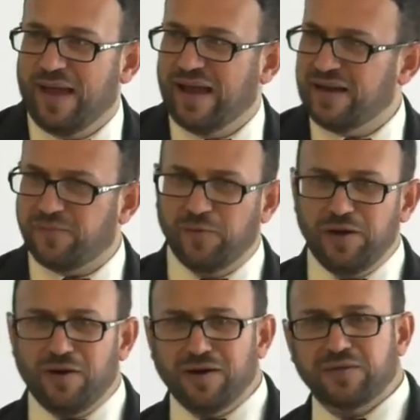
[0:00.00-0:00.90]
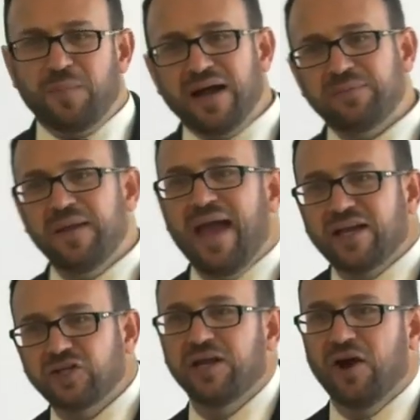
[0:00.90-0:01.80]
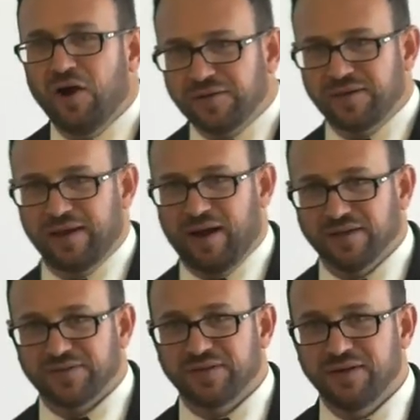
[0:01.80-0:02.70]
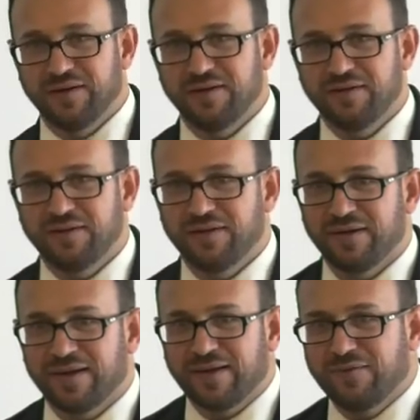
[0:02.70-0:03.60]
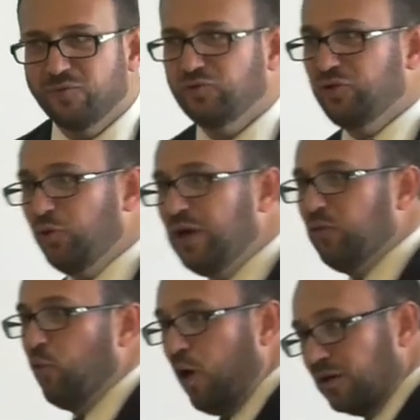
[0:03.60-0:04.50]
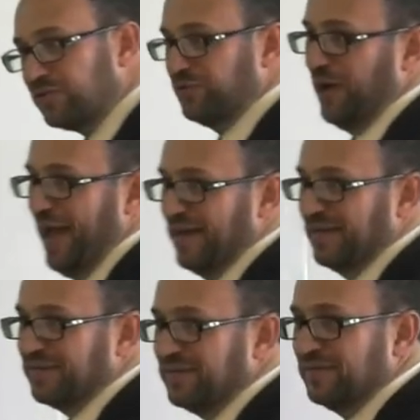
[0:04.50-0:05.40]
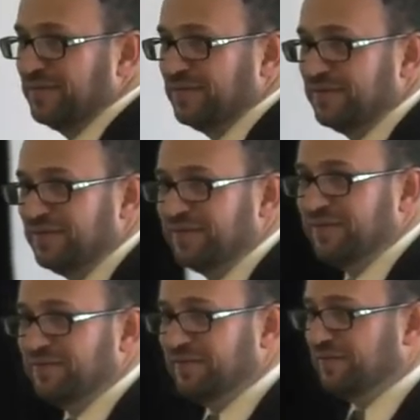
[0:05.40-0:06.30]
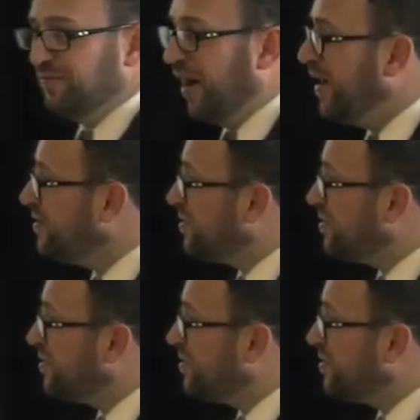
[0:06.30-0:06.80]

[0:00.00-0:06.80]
And if we know it might be actually hurting us, do we want to add it? Right?